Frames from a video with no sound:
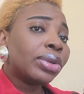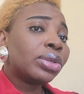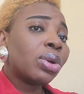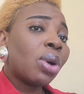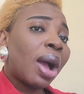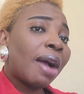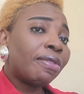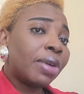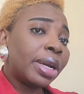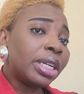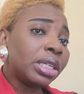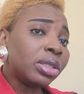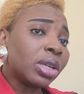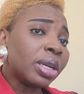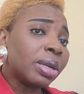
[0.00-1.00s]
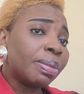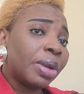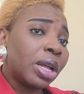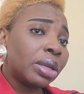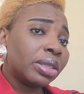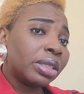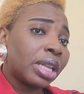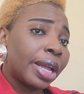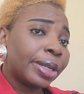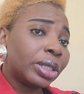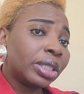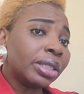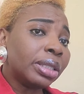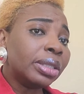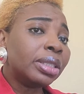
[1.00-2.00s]
So I've already talked about
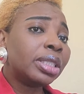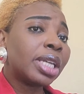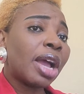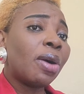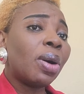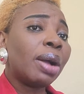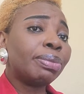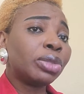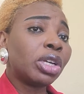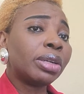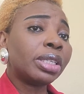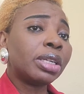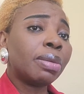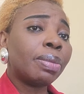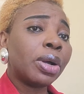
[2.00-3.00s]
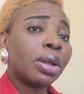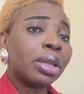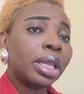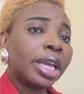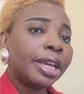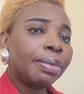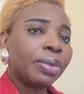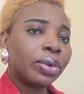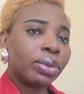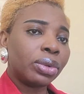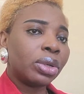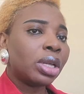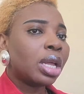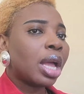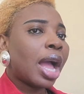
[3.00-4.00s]
slander. Now I'm talking about label.
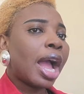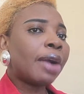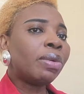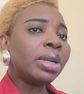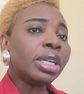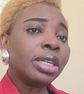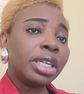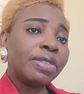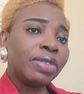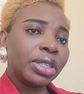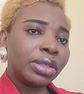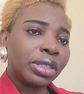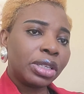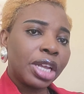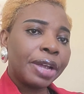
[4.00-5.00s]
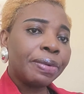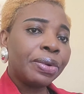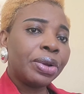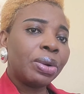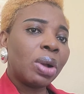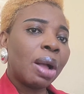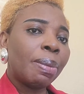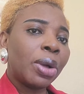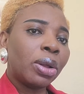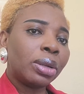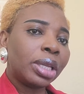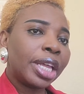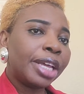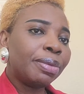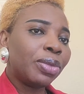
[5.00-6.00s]
I want to give a scenario about
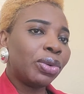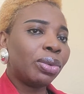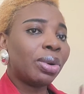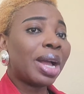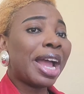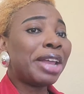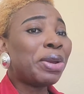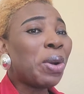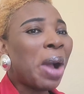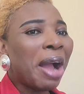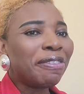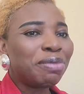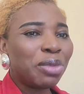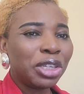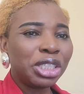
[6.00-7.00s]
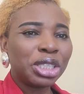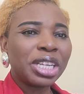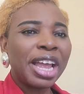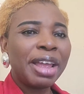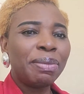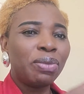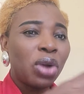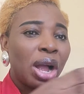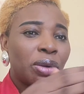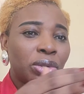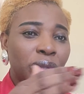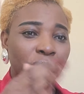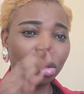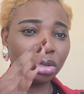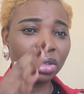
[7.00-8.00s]
label. I don't have much time, but
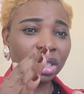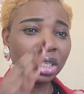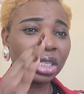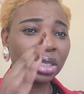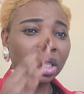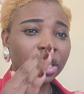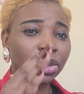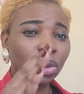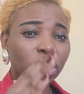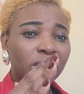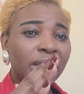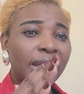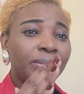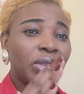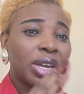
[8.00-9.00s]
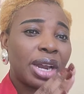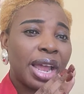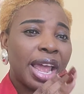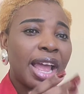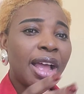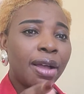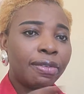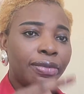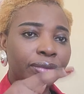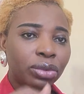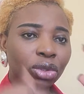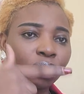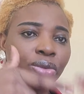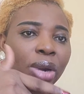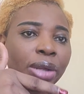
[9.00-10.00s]
I'll use this little time that I have
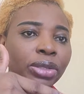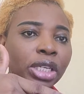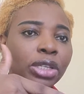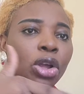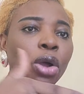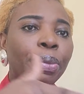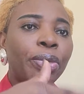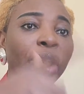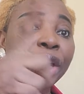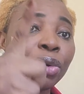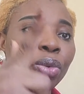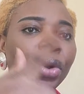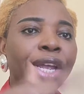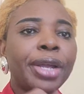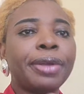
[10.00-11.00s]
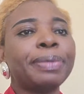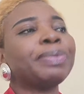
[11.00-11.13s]
to round it up right quick.